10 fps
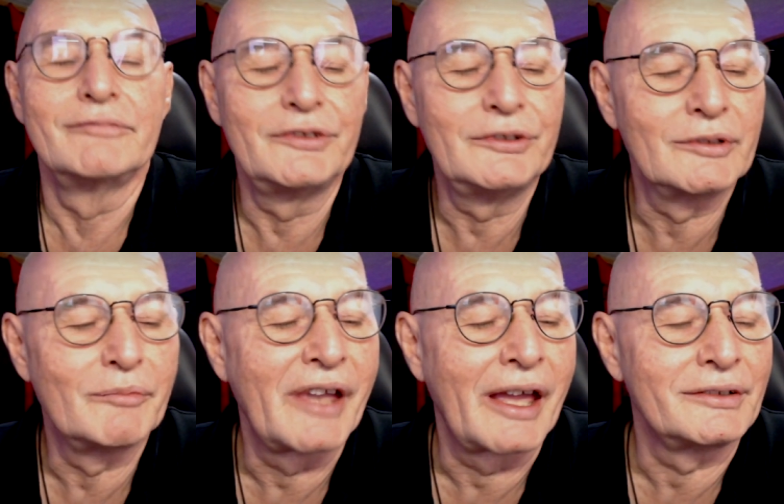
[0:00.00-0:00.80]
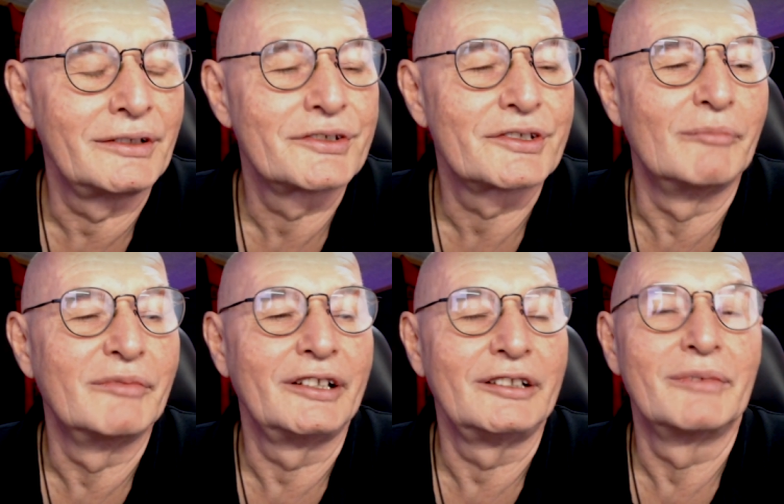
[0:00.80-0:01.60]
do you abandon
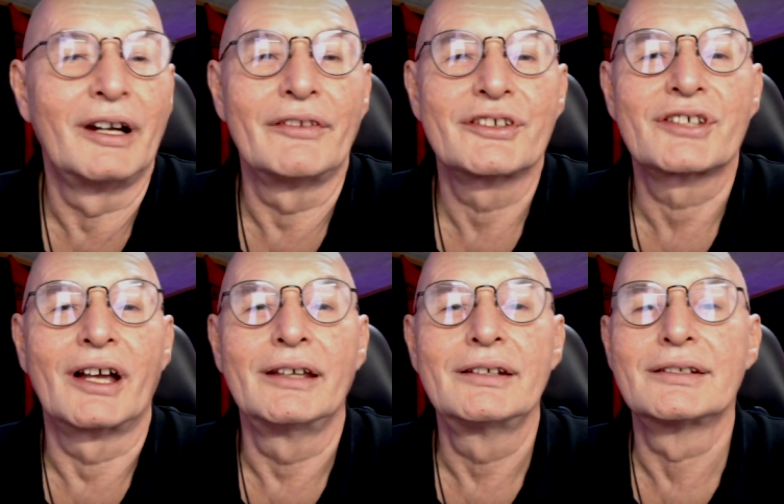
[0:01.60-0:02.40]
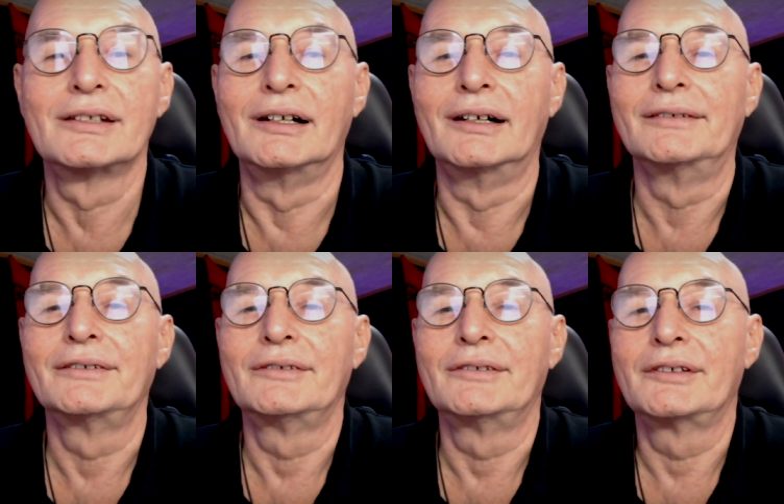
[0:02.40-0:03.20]
somebody by the side uh,
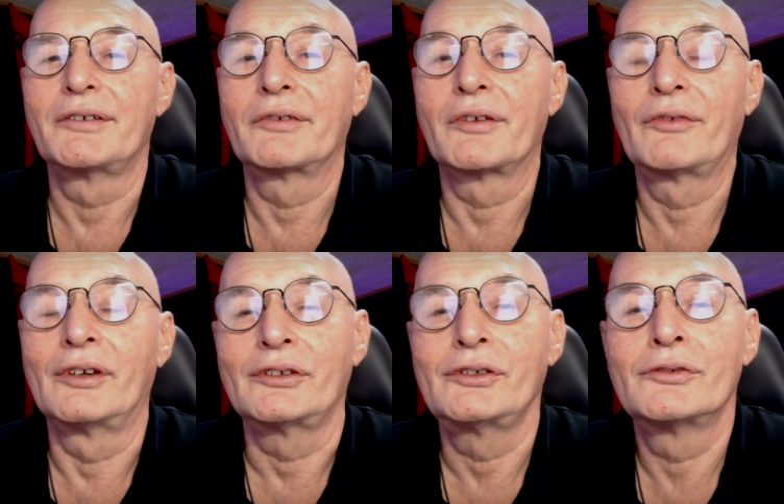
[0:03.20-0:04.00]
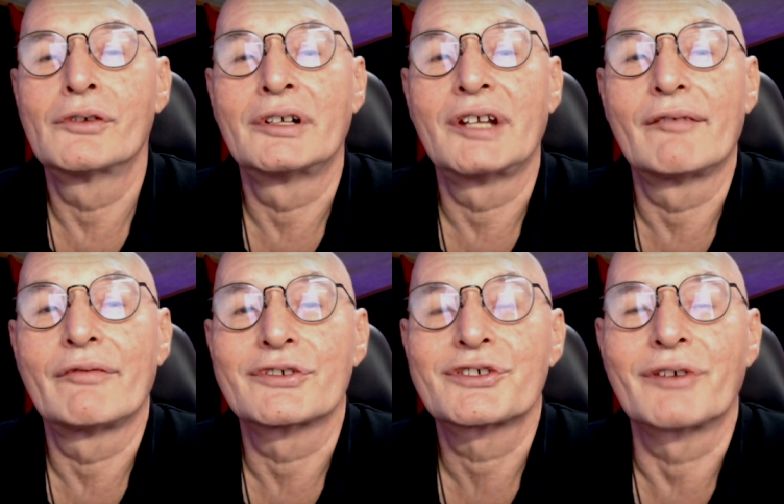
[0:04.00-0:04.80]
if you think you don't have
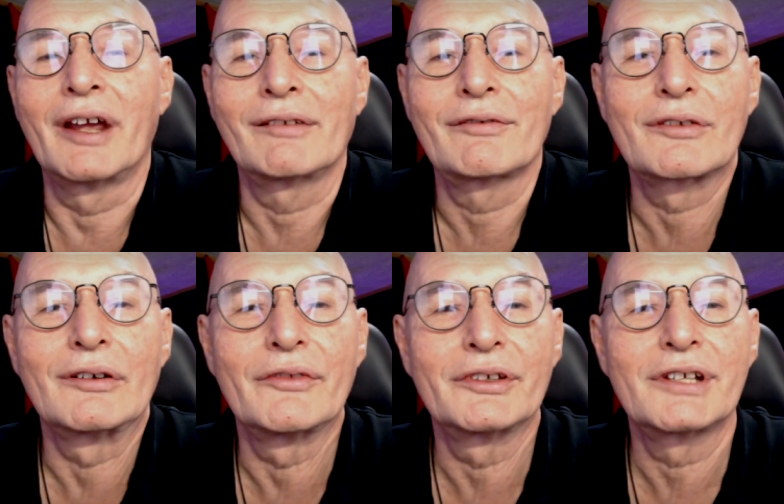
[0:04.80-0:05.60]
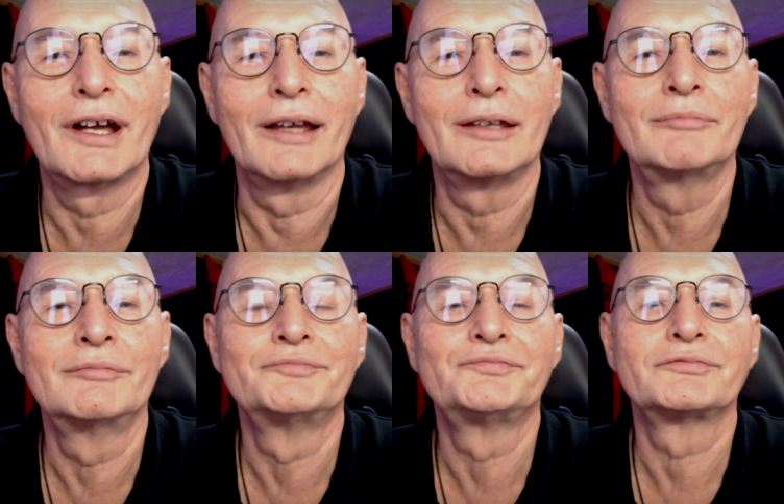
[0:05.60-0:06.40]
the strength or the
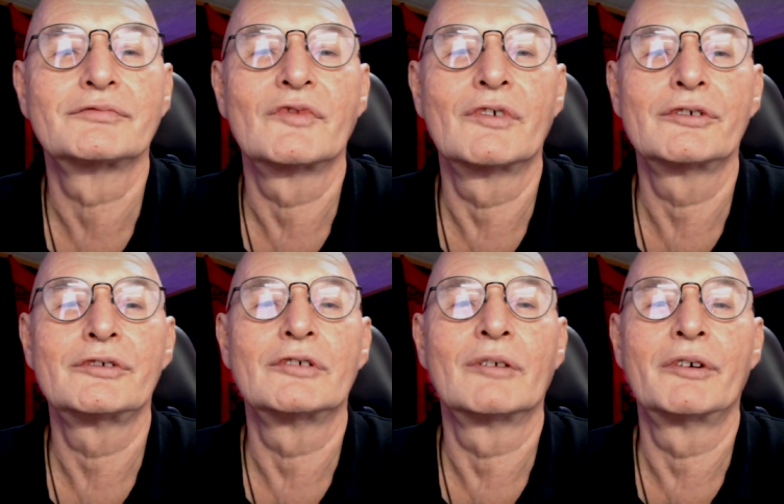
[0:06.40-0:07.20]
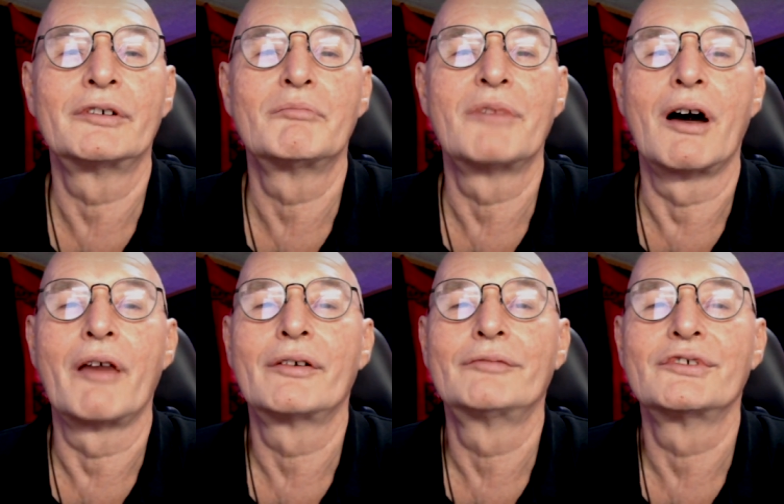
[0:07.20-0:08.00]
time, or you don't want to
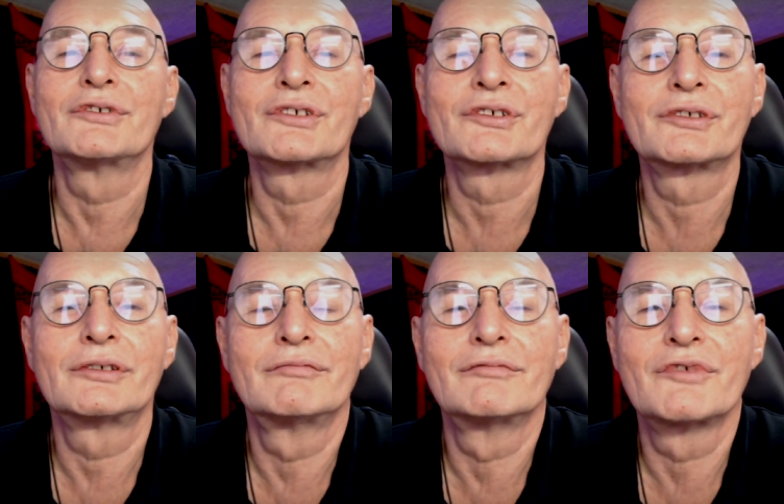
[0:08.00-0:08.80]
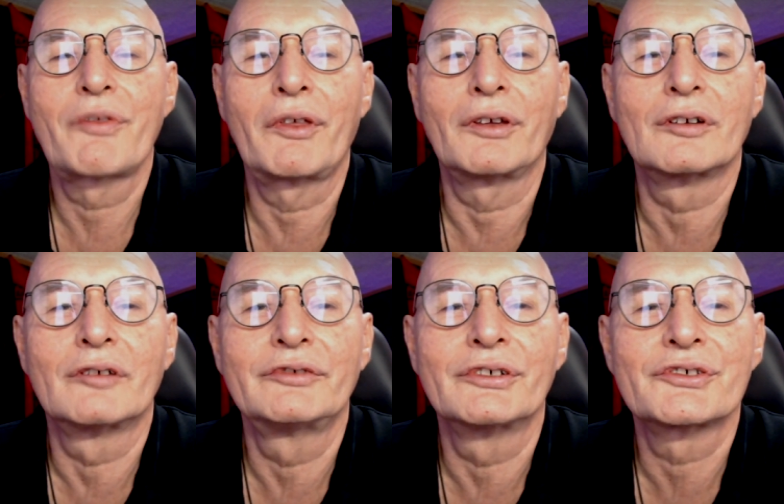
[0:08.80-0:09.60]
bother? You just think
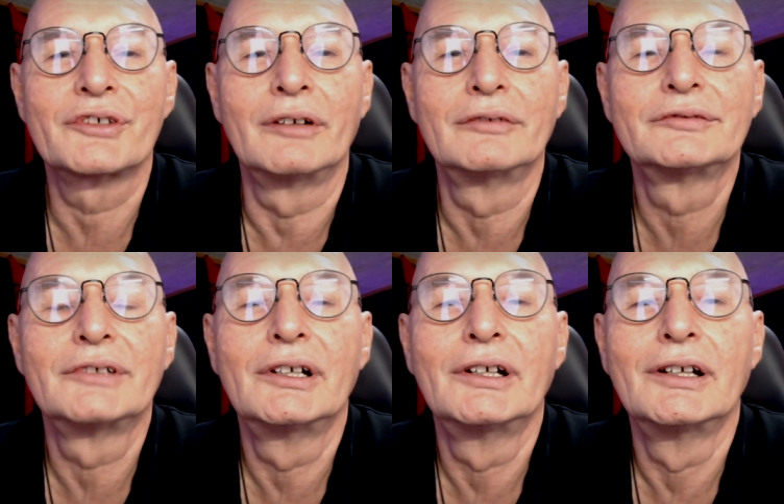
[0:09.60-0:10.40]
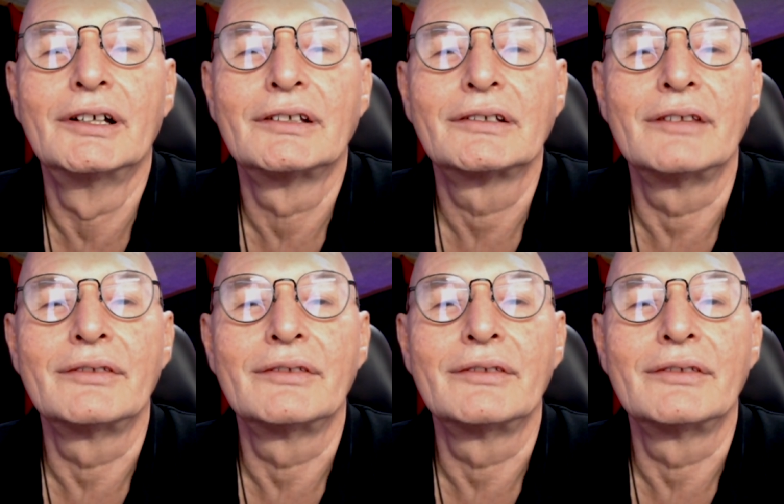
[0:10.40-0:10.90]
of yourself, and